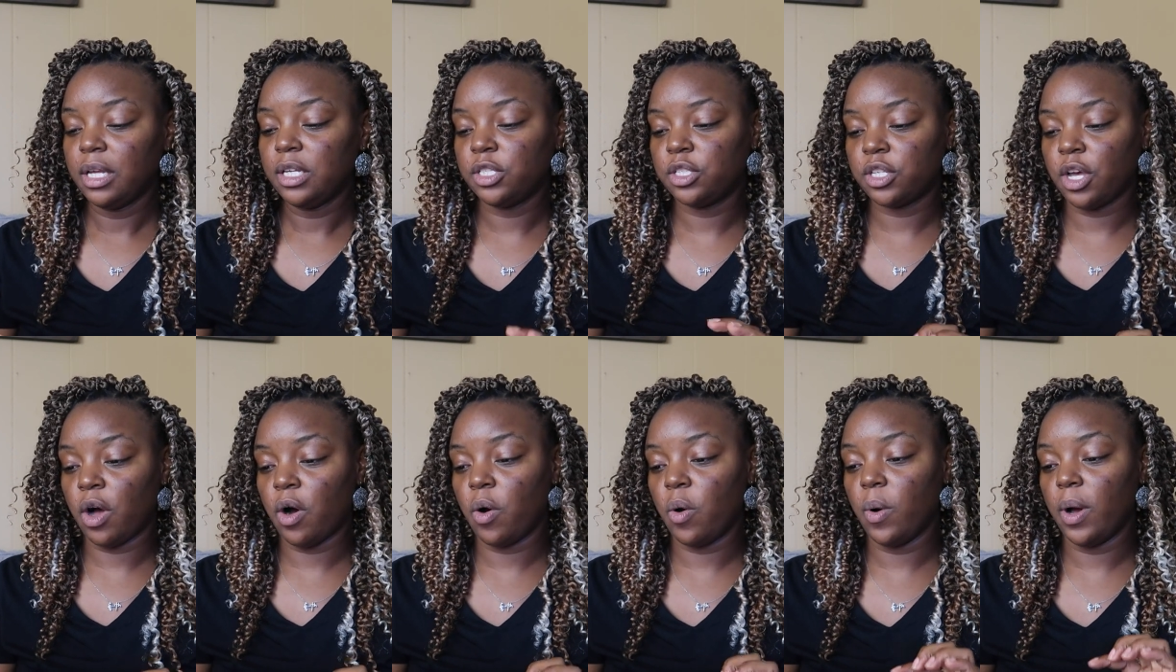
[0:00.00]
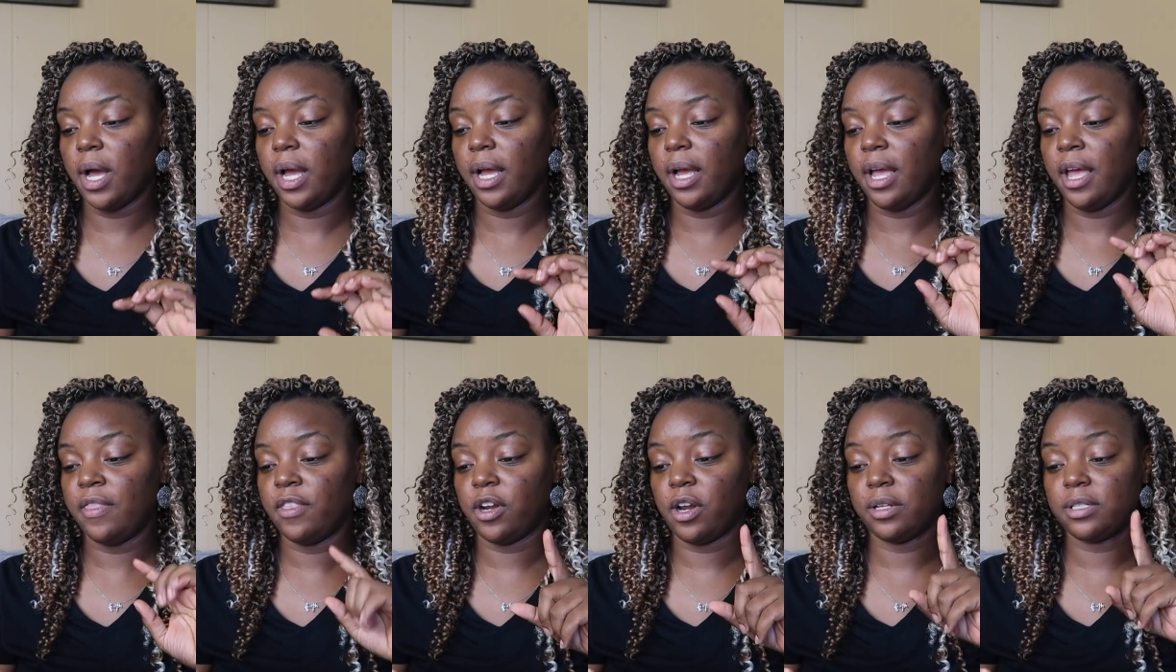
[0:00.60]
So,
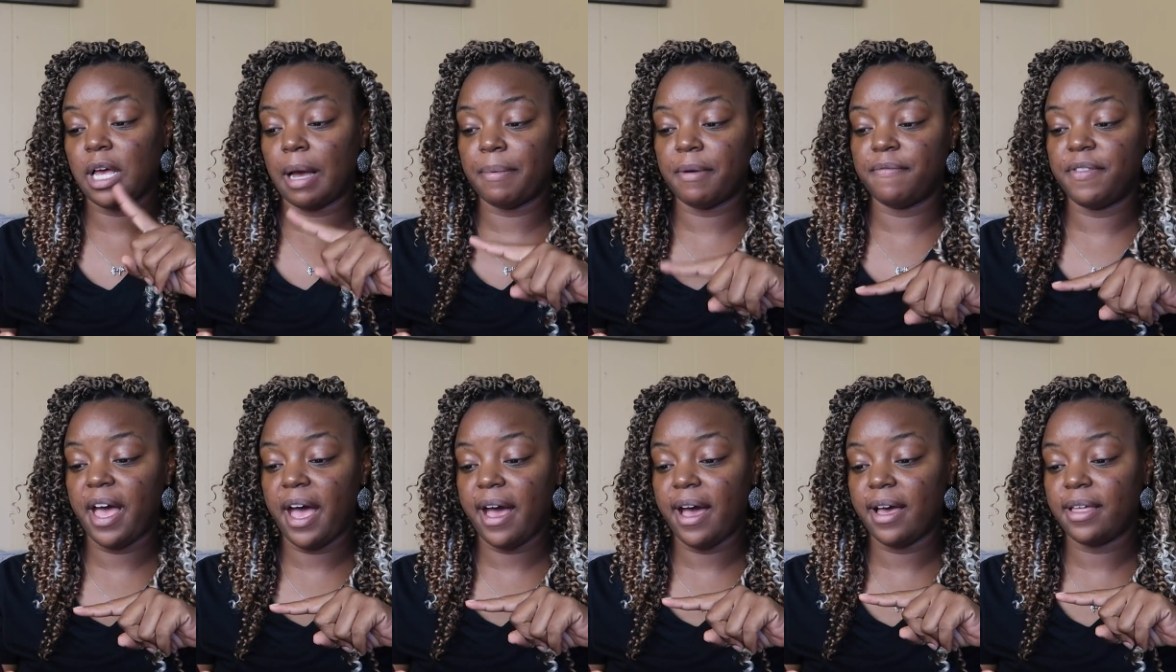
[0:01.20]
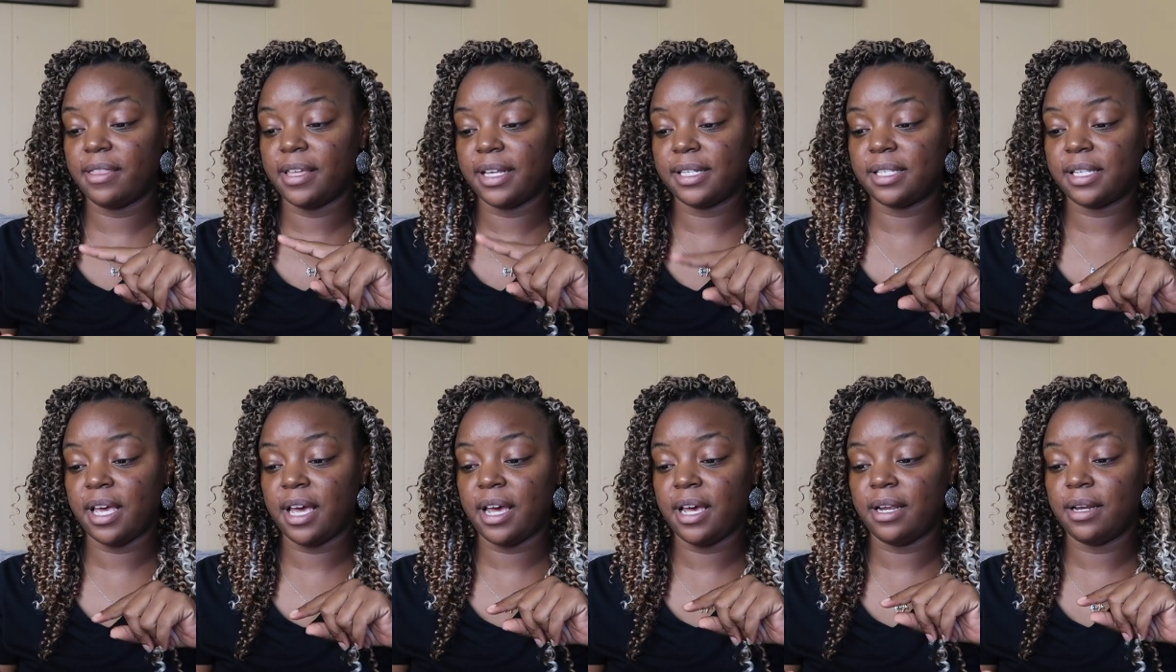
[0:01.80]
and then on top of that, they
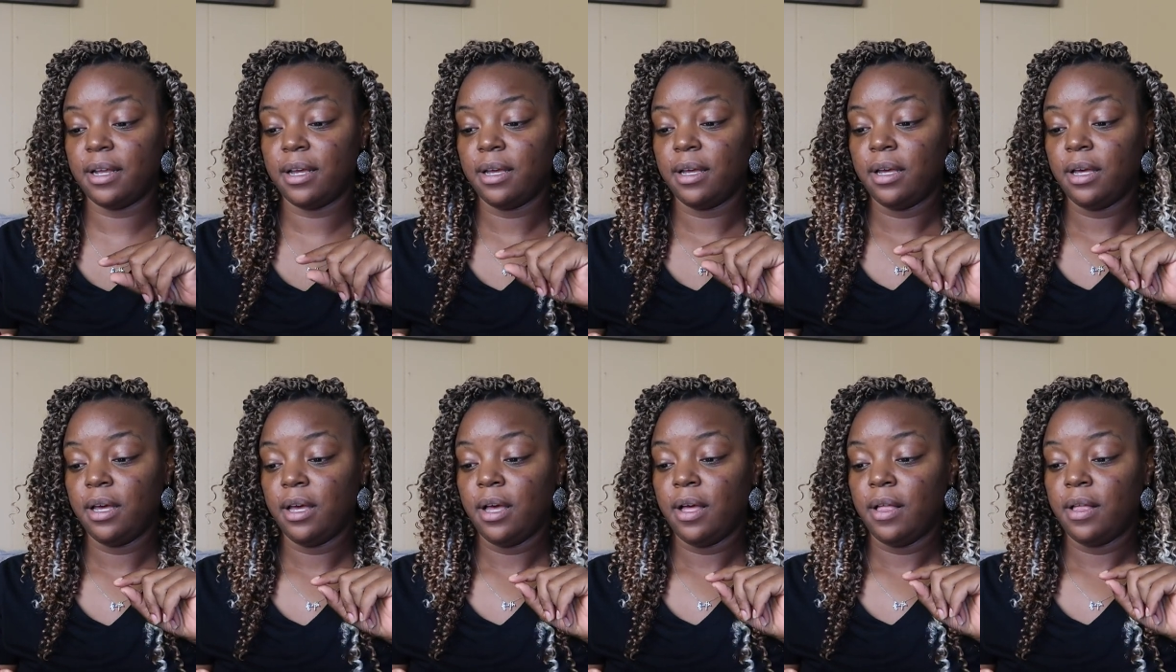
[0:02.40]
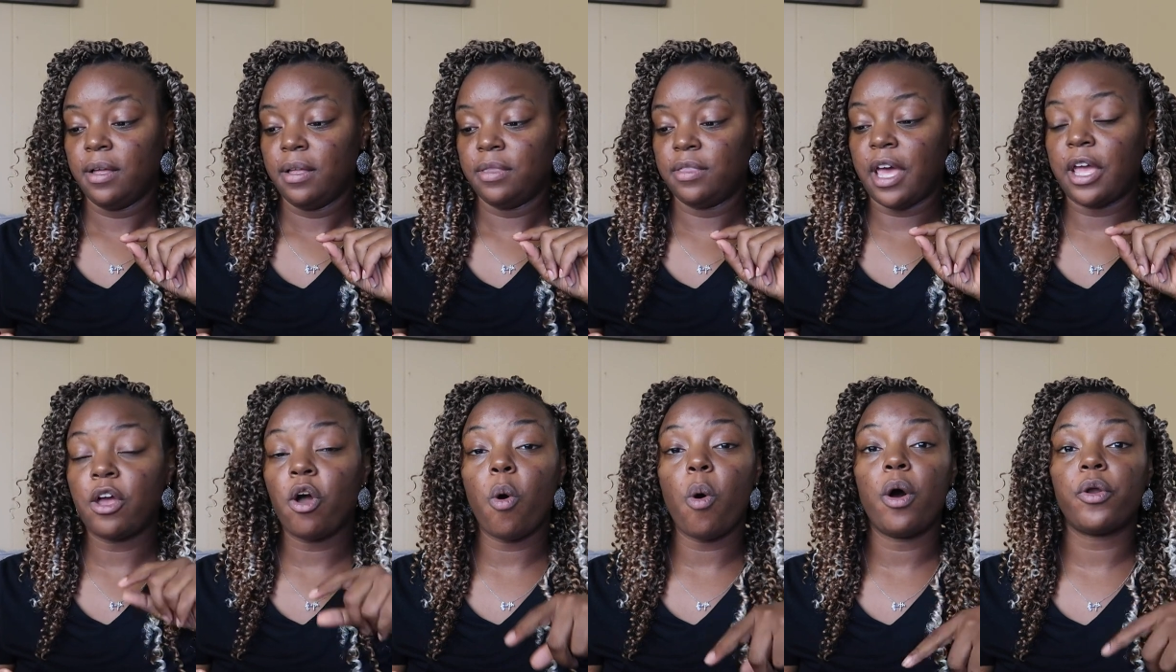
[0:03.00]
said
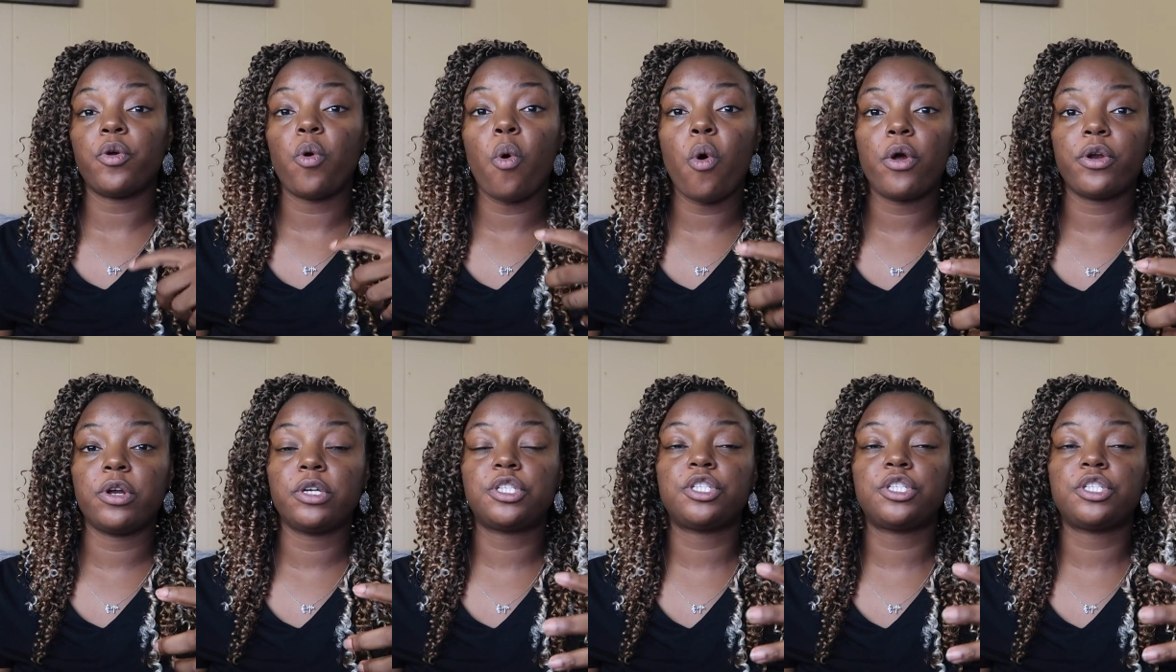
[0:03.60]
they go on order.